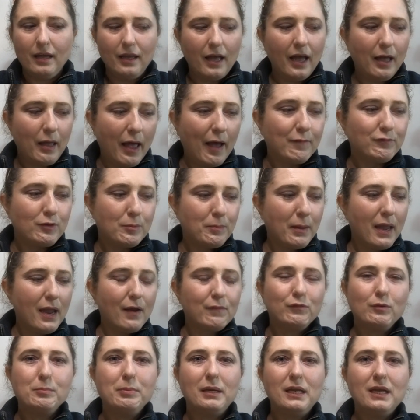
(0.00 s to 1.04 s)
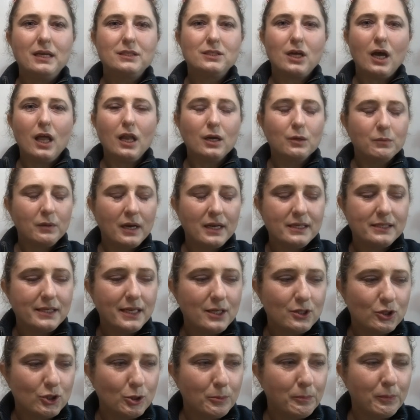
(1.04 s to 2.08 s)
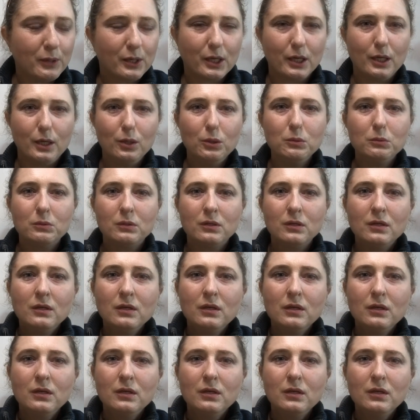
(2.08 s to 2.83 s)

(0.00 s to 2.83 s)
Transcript: have to pay everybody a dollar when I say super cute.